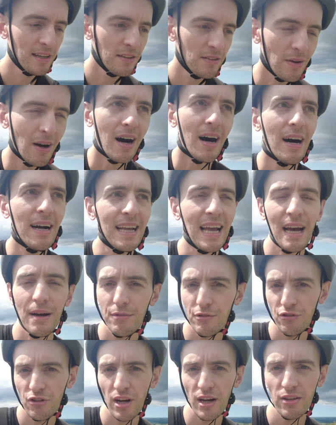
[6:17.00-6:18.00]
So I
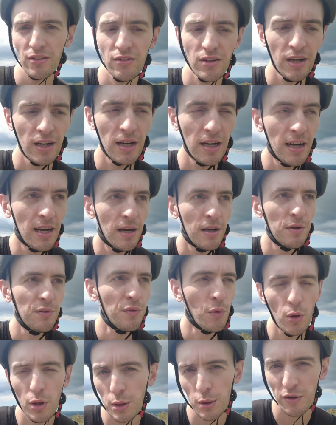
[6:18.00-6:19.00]
have just
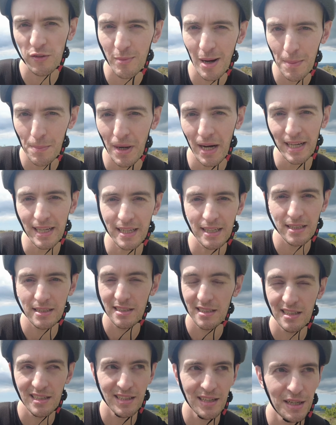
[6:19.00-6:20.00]
fallen off my
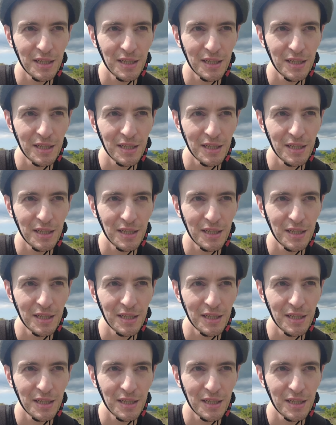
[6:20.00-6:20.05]
bike.